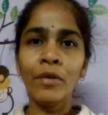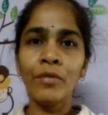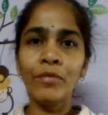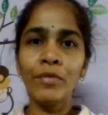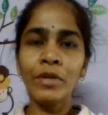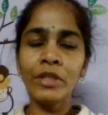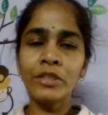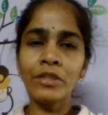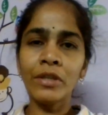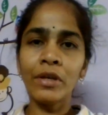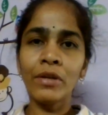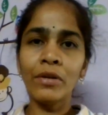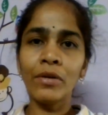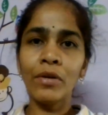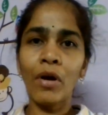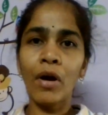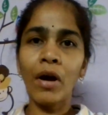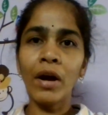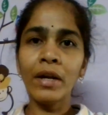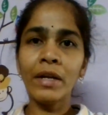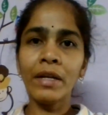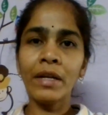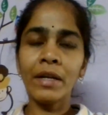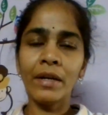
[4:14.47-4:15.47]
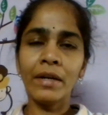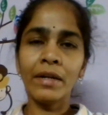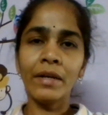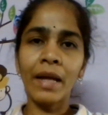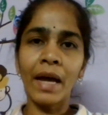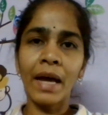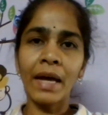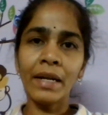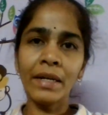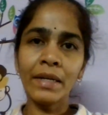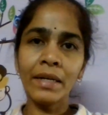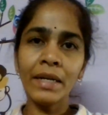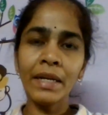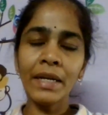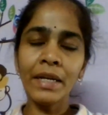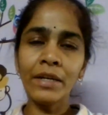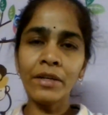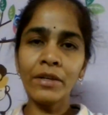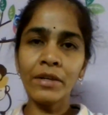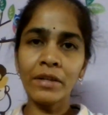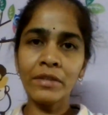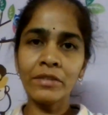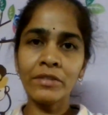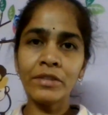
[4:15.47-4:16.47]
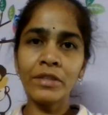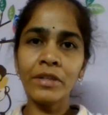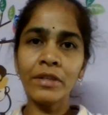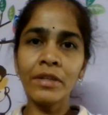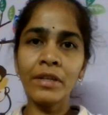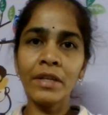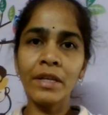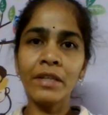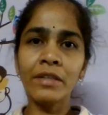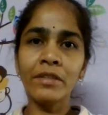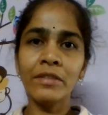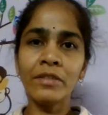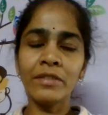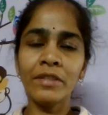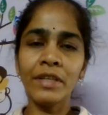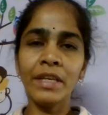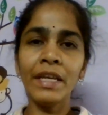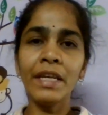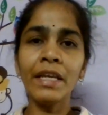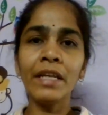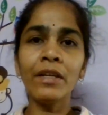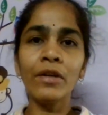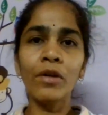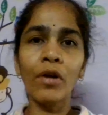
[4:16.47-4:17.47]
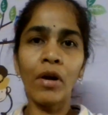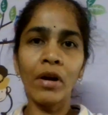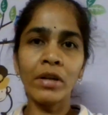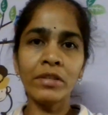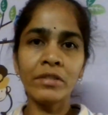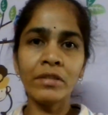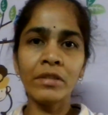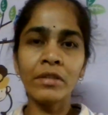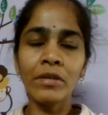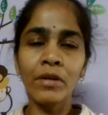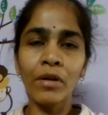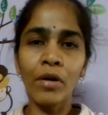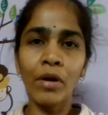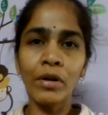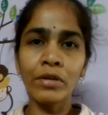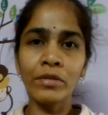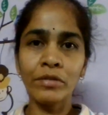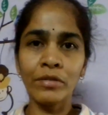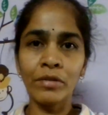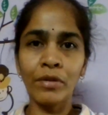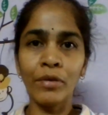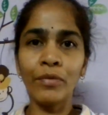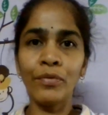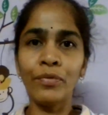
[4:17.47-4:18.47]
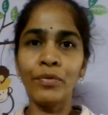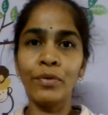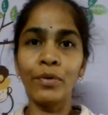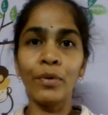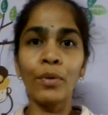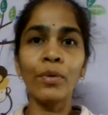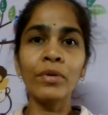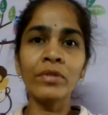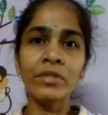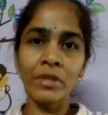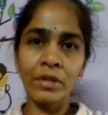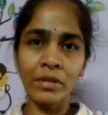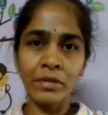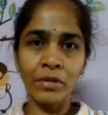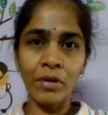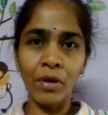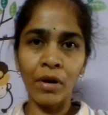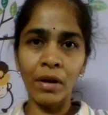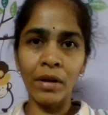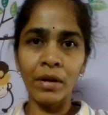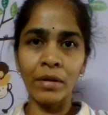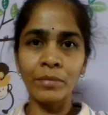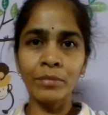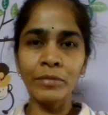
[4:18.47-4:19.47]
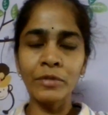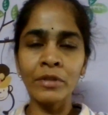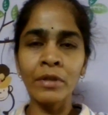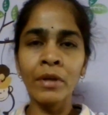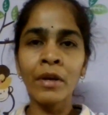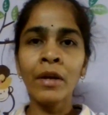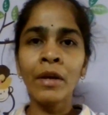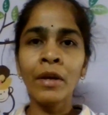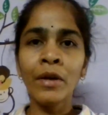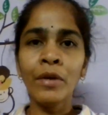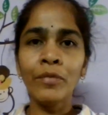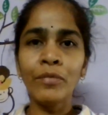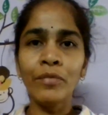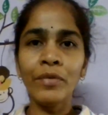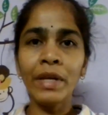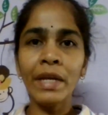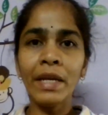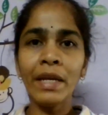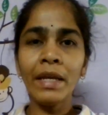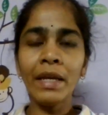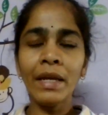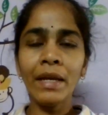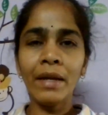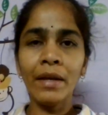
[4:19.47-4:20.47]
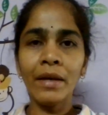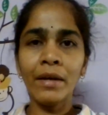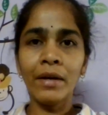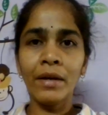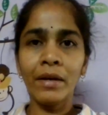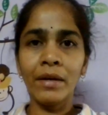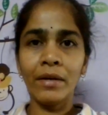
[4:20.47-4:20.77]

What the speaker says: which are not directly interested in seeing lots and lots of rows and columns, we